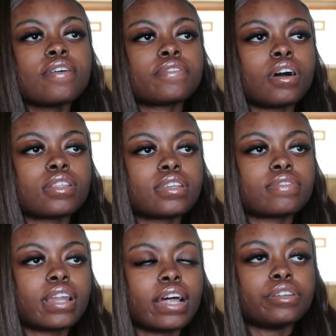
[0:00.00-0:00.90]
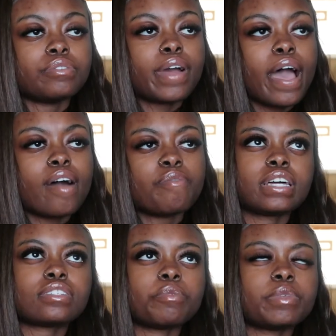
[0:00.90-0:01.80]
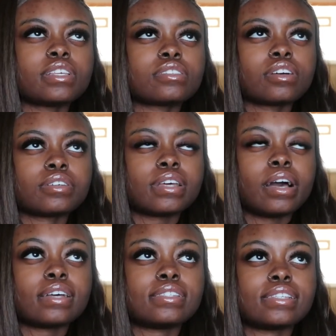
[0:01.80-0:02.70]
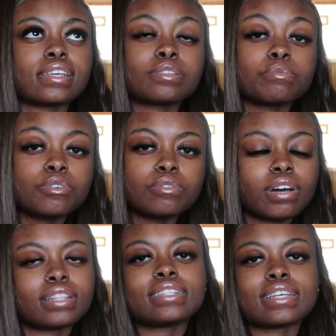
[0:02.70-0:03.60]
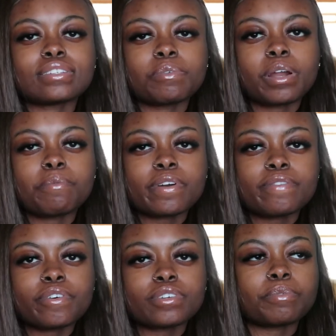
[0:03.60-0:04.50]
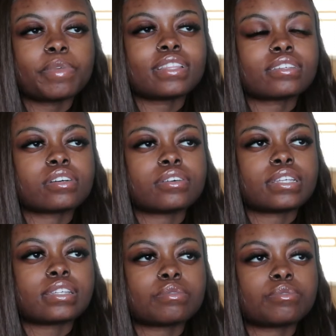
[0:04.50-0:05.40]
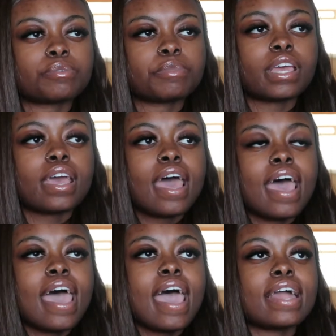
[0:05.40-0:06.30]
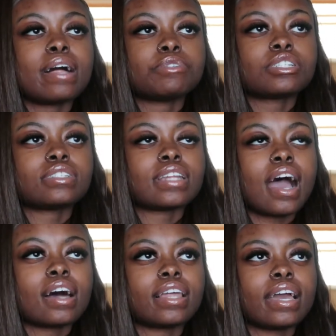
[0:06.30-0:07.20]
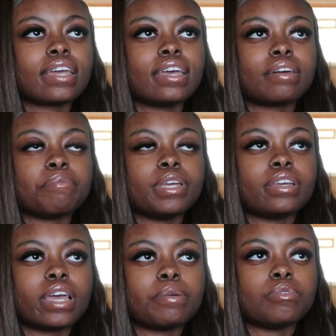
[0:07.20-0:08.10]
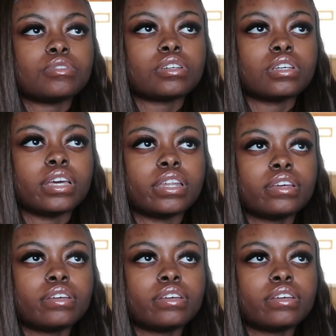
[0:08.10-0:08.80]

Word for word: for all the stuff that i do have i feel like so many things are accessible i think that's the word i'm looking for so many things are accessible to me and i'm just not like being able to get